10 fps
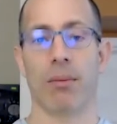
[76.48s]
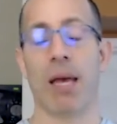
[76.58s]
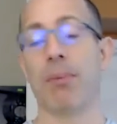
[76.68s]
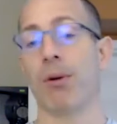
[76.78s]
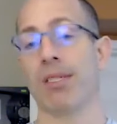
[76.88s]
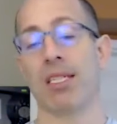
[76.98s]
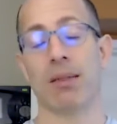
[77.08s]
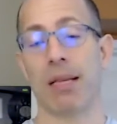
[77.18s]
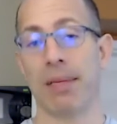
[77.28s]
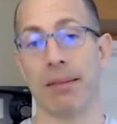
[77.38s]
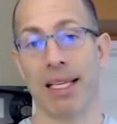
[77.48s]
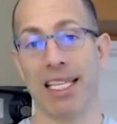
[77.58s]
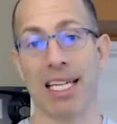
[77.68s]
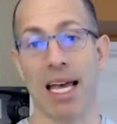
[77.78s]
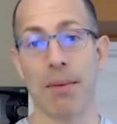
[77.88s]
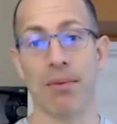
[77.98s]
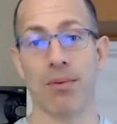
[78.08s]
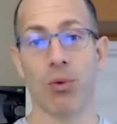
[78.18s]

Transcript: My purpose is that by the time